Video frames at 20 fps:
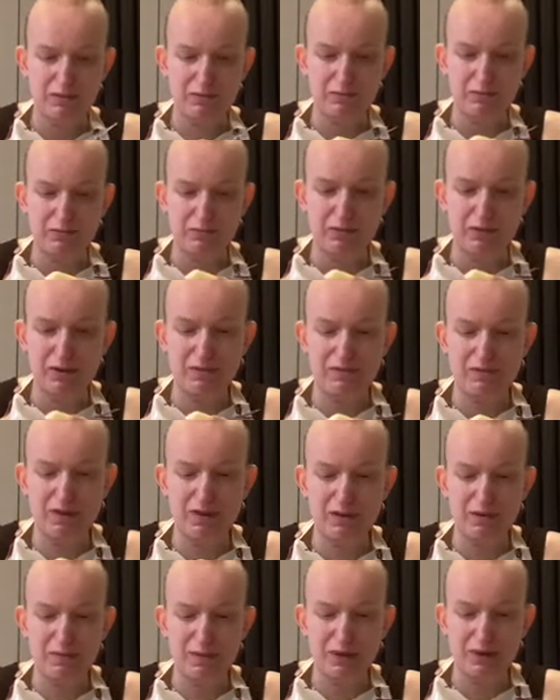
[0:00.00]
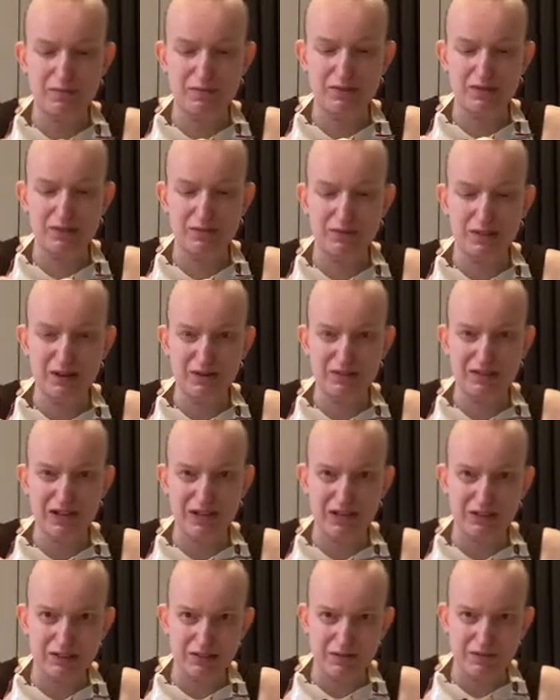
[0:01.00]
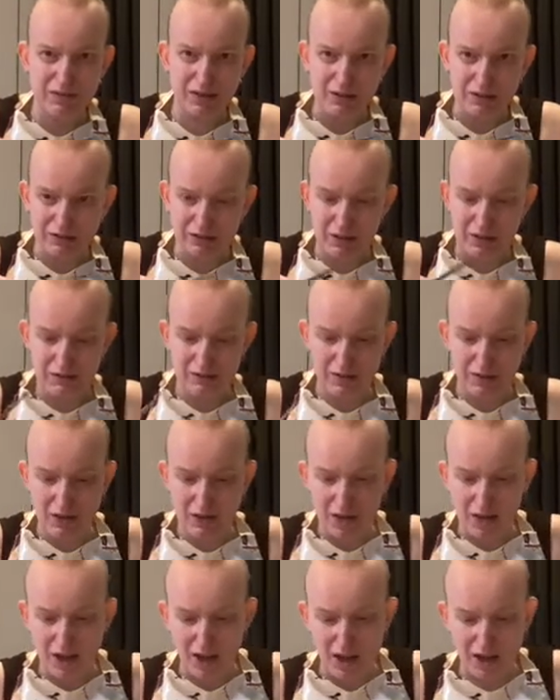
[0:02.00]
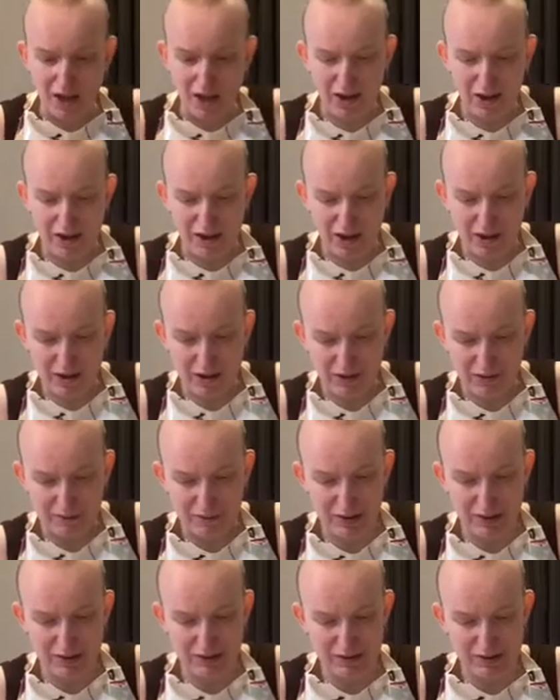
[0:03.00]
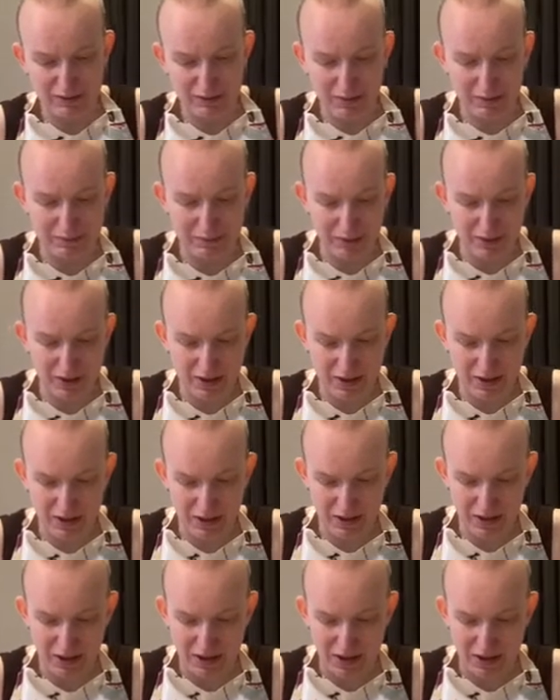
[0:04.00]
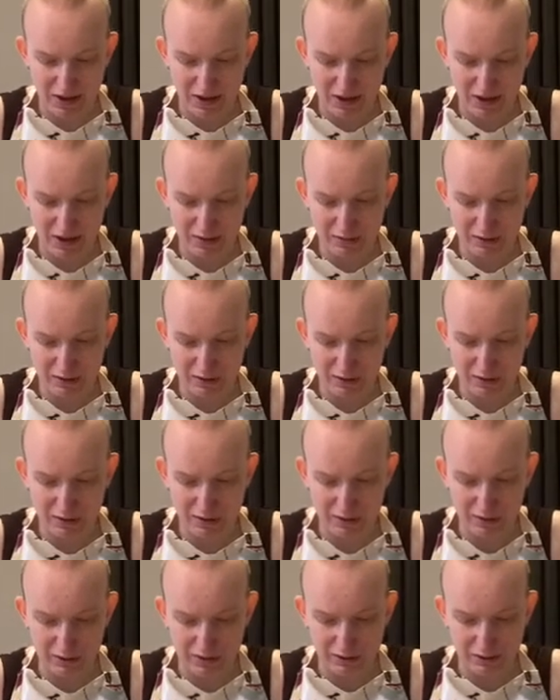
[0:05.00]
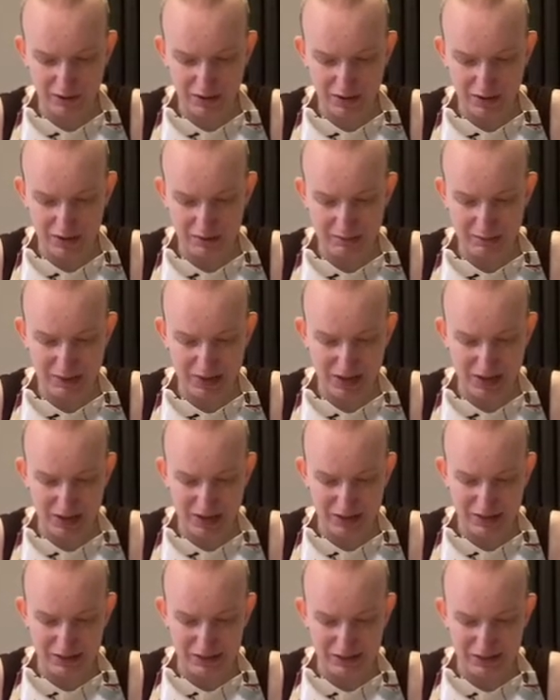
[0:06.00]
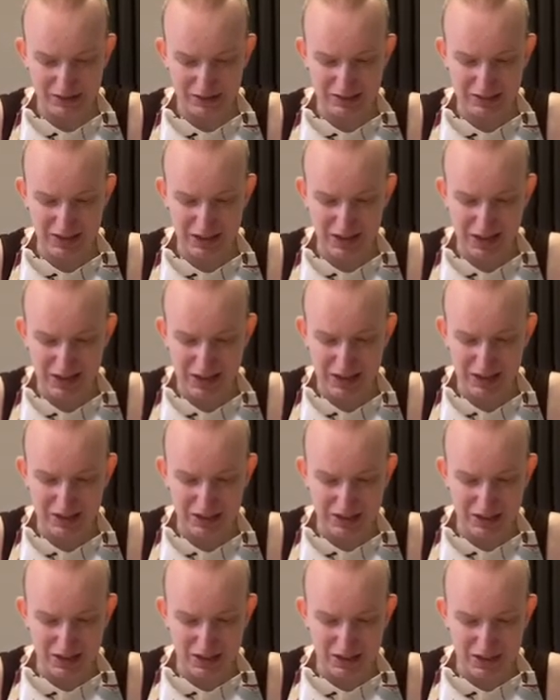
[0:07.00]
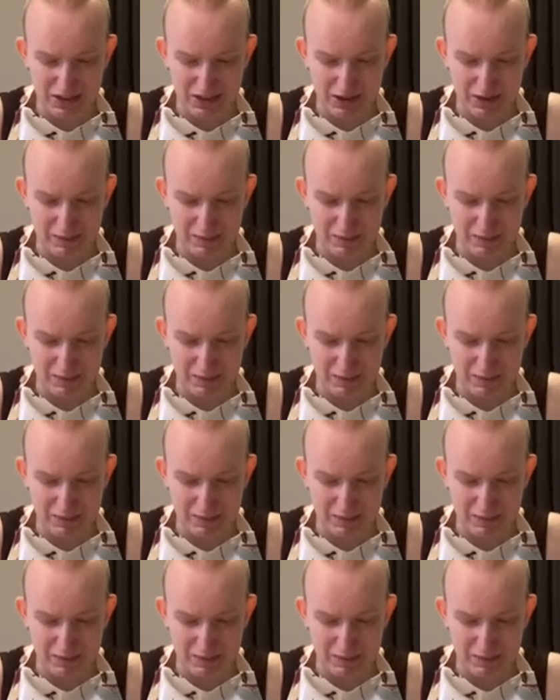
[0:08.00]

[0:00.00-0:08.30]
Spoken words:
Preferably, obviously, without slicing fingers off. And now, because I'm going to put it in a cake, I am going to cut these pears into tiny, itty